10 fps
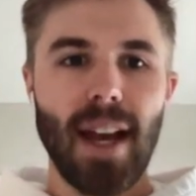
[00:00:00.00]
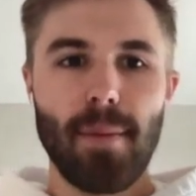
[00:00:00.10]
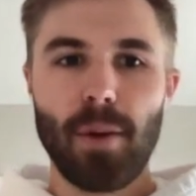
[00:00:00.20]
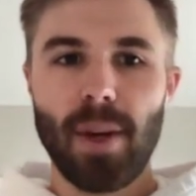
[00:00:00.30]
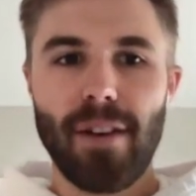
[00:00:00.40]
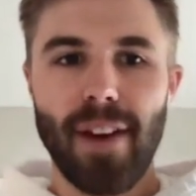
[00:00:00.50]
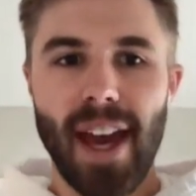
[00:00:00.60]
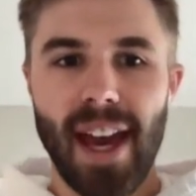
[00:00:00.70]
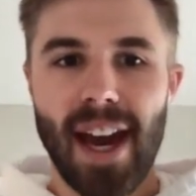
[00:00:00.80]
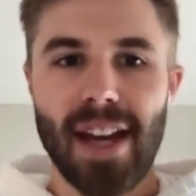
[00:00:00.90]
I mean, we have
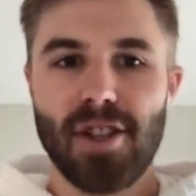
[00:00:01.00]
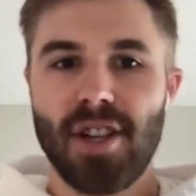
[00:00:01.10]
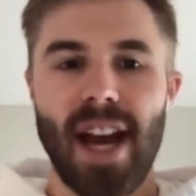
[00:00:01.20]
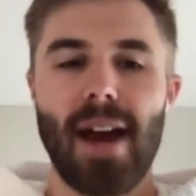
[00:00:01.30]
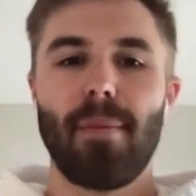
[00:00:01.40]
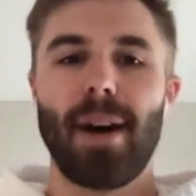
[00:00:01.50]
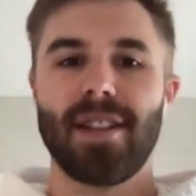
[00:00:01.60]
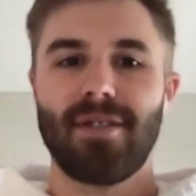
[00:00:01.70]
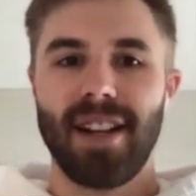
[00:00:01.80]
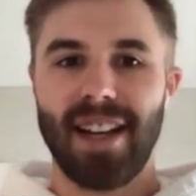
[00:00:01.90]
AI
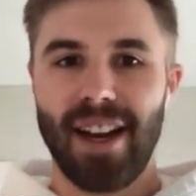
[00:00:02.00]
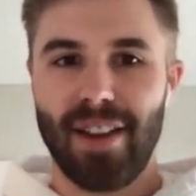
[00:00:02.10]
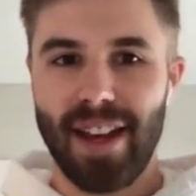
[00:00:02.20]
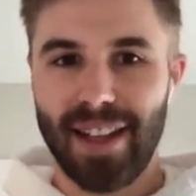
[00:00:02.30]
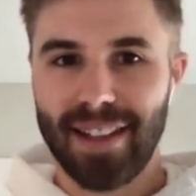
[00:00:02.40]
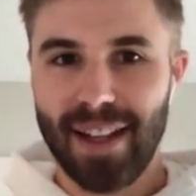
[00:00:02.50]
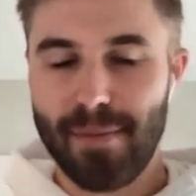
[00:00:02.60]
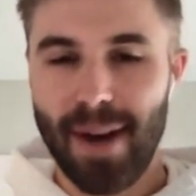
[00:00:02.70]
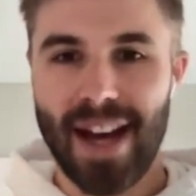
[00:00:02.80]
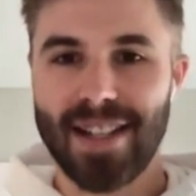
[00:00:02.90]
chatbots right now that
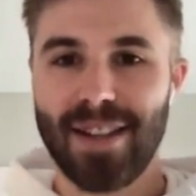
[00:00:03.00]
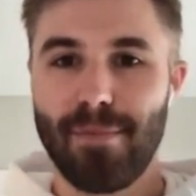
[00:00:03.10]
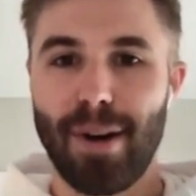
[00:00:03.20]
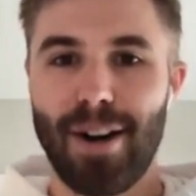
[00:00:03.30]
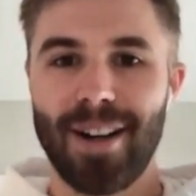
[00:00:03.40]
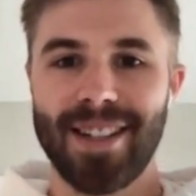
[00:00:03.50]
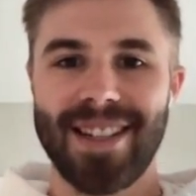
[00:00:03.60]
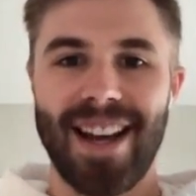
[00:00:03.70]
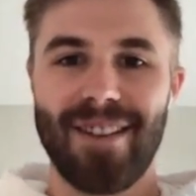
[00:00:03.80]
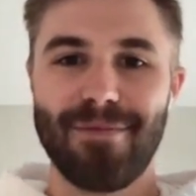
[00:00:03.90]
can pass the bar
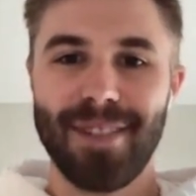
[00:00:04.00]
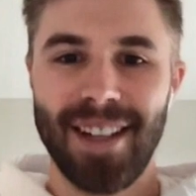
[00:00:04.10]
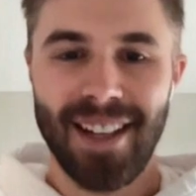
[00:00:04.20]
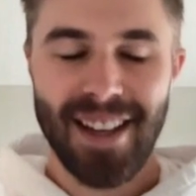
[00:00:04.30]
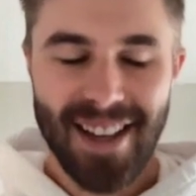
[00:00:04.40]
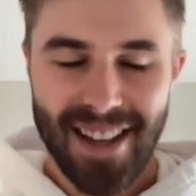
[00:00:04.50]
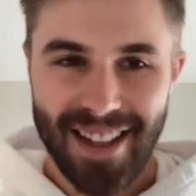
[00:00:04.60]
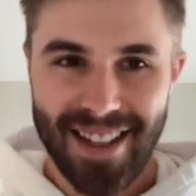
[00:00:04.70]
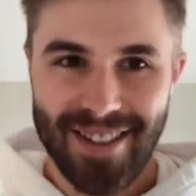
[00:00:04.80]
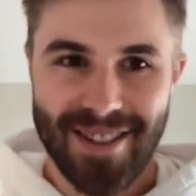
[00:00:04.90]
exam.
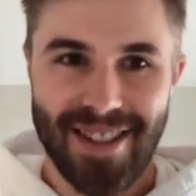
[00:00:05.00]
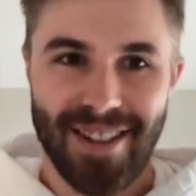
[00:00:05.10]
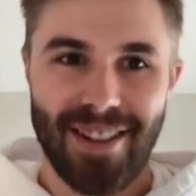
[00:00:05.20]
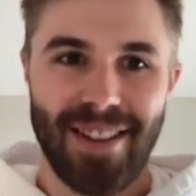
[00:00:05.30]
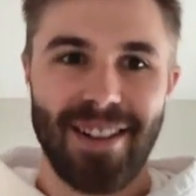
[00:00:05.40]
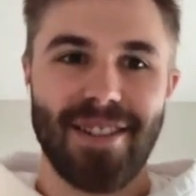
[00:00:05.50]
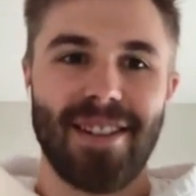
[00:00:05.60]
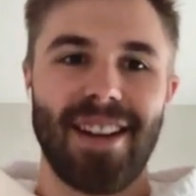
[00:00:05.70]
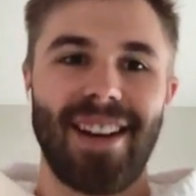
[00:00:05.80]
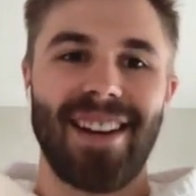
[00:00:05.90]
You know, so
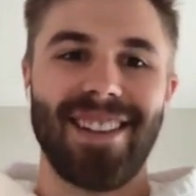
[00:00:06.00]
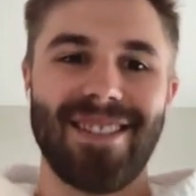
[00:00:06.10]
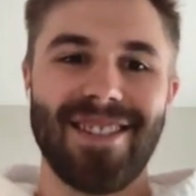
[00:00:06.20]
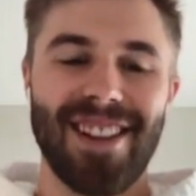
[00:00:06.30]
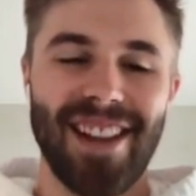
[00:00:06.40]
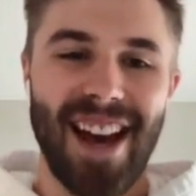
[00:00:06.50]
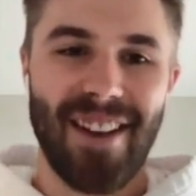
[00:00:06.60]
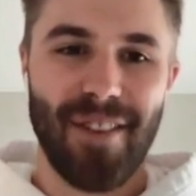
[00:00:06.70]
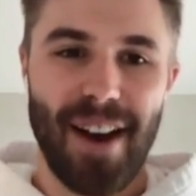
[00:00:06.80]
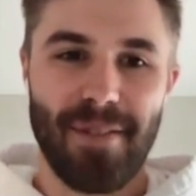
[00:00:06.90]
there's a
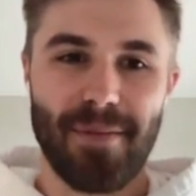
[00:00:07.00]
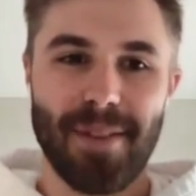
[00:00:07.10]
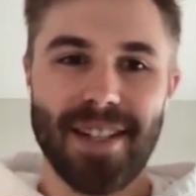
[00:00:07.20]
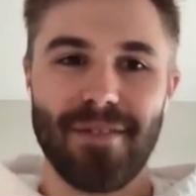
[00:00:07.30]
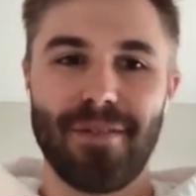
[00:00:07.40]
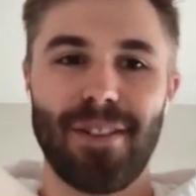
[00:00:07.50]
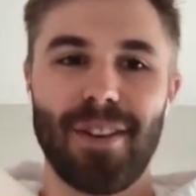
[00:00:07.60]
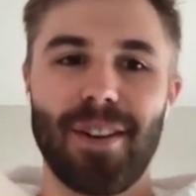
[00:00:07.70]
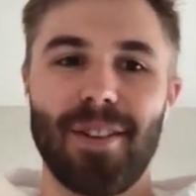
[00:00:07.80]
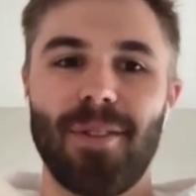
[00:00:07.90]
lot of optimism
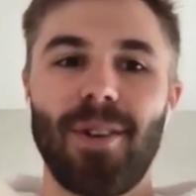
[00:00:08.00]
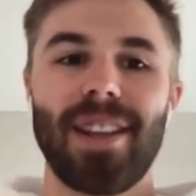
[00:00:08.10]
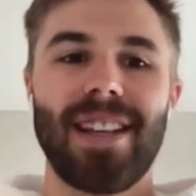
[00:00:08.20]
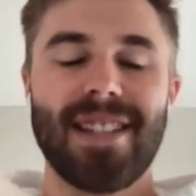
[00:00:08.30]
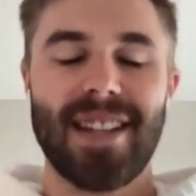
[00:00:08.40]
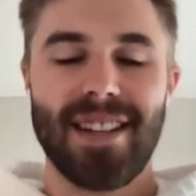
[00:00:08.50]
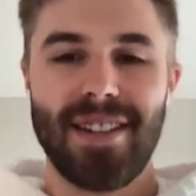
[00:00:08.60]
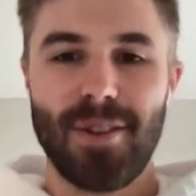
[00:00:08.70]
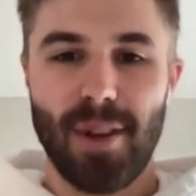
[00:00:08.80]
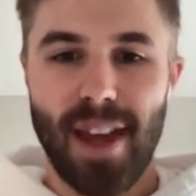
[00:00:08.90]
for what that's going to
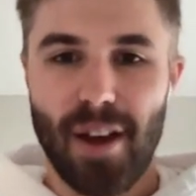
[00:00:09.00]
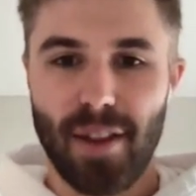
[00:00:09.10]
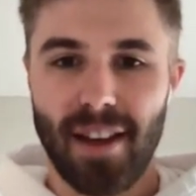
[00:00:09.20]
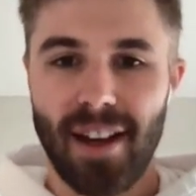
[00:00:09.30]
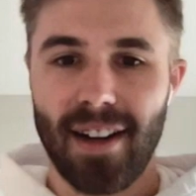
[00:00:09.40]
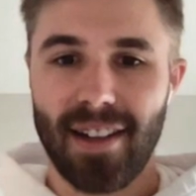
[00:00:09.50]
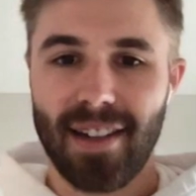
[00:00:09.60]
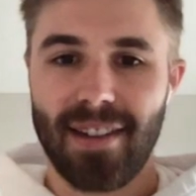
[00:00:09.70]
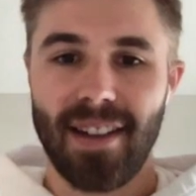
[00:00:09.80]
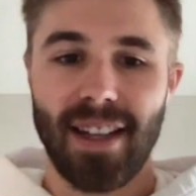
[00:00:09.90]
do with healthcare,
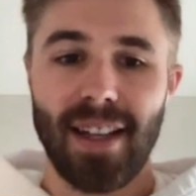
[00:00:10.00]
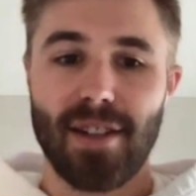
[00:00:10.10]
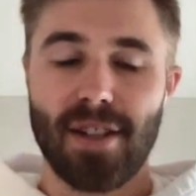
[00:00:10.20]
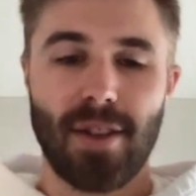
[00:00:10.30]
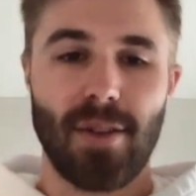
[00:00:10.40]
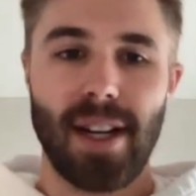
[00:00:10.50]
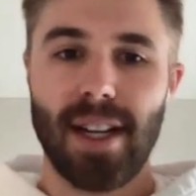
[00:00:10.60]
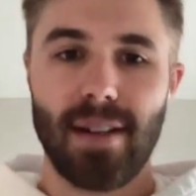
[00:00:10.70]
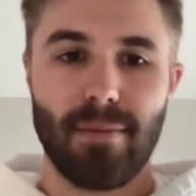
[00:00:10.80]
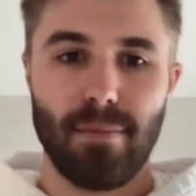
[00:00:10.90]
and again, just
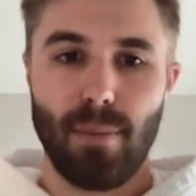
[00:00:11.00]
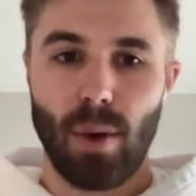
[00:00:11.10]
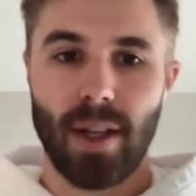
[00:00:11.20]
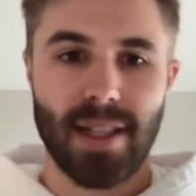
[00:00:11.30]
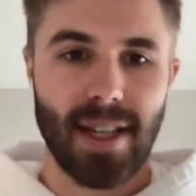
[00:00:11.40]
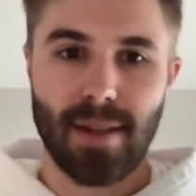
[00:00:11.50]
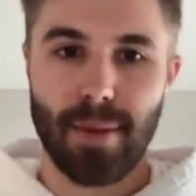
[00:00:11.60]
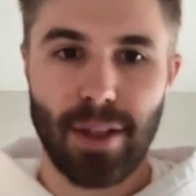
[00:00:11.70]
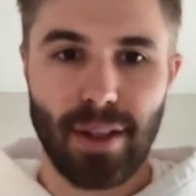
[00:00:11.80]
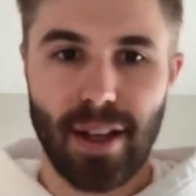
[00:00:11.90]
creating more
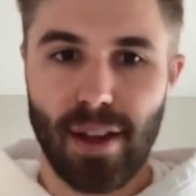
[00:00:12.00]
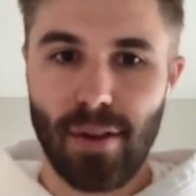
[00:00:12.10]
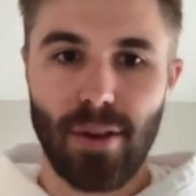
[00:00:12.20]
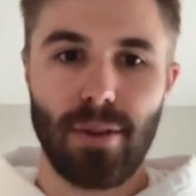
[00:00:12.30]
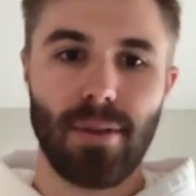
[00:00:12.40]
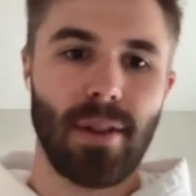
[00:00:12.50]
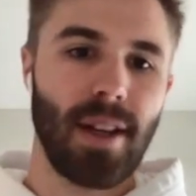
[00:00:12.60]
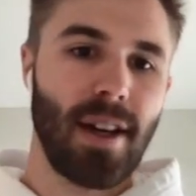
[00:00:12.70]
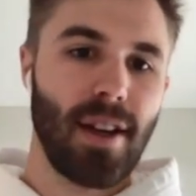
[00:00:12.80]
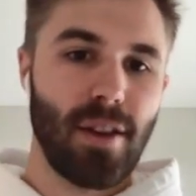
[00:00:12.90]
accessibility through
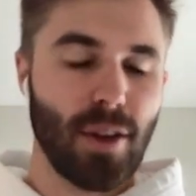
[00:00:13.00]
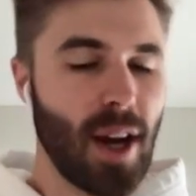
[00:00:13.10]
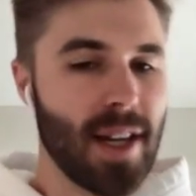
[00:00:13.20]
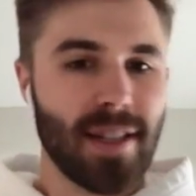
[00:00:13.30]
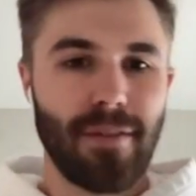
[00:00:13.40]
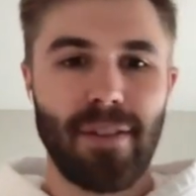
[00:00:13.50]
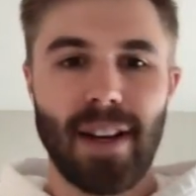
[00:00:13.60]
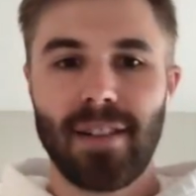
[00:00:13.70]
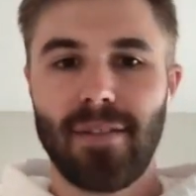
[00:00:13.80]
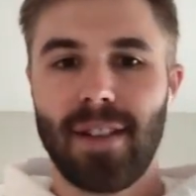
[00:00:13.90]
cost
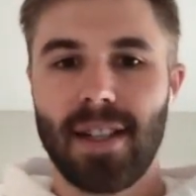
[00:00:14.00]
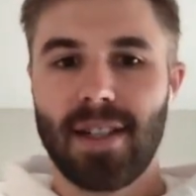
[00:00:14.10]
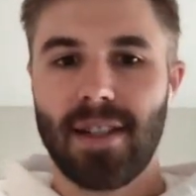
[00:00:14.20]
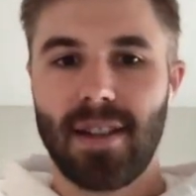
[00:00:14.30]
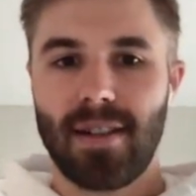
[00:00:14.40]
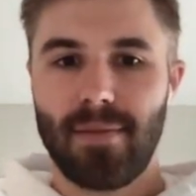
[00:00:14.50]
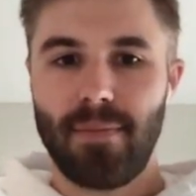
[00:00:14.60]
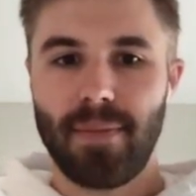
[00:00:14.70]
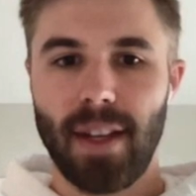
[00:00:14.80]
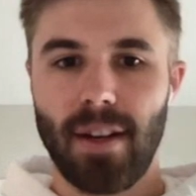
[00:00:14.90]
effectiveness and
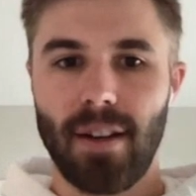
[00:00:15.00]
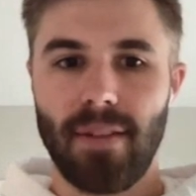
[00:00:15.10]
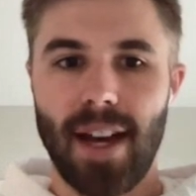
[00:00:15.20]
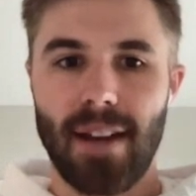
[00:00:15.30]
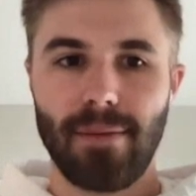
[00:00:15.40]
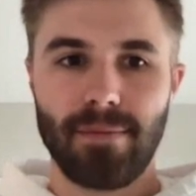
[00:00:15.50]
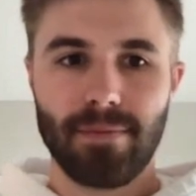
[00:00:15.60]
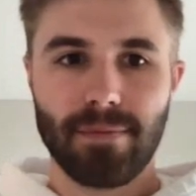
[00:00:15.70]
all of that.